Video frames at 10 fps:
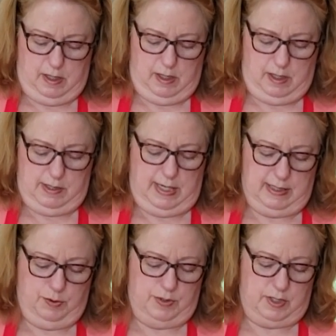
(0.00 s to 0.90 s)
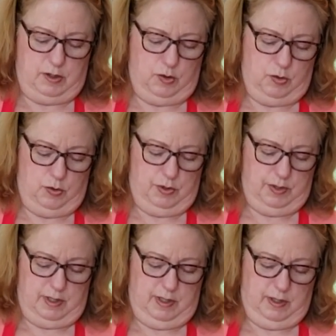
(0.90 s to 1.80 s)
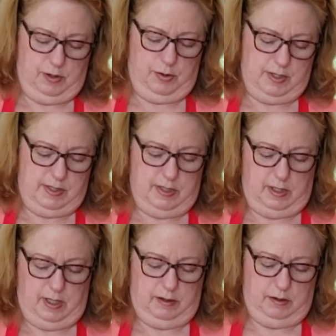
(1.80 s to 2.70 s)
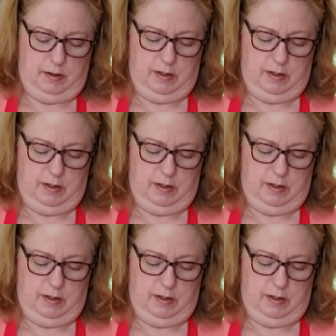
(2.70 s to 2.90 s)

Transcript: because that's what's going to hold the crust together.